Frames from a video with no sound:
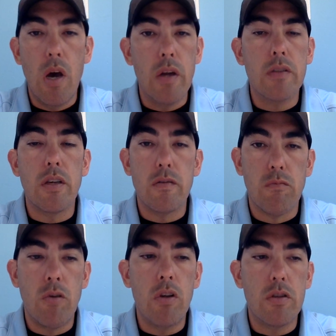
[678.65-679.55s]
to be
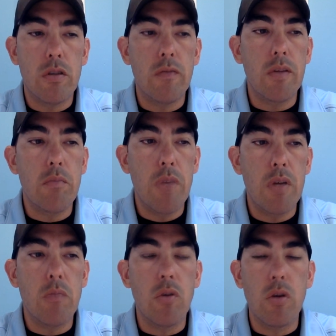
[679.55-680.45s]
honest, that's
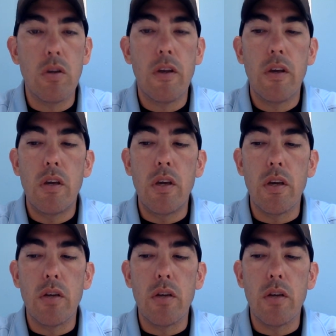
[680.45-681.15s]
relatively minimal.